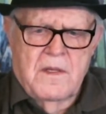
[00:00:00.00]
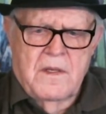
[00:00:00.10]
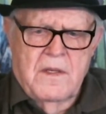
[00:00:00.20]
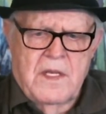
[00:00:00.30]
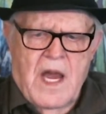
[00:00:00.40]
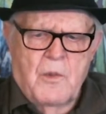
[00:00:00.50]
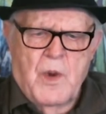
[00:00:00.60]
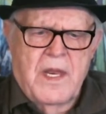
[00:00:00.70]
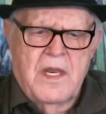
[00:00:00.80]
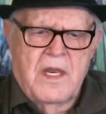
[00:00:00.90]

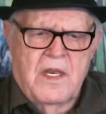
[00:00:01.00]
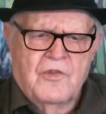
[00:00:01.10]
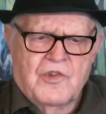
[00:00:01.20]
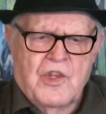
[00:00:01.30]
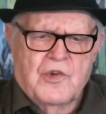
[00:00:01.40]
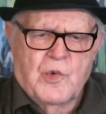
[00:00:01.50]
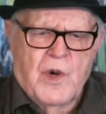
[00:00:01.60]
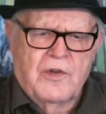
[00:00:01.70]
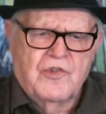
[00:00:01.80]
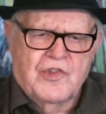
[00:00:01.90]
Yahweh is the
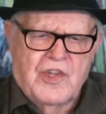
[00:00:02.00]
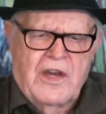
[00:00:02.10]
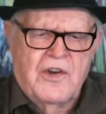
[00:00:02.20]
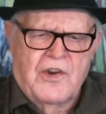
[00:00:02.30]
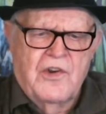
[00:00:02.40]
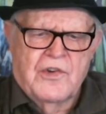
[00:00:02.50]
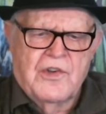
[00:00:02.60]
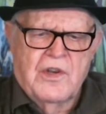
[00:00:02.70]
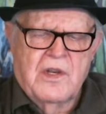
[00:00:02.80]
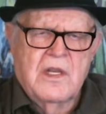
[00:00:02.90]
transcendent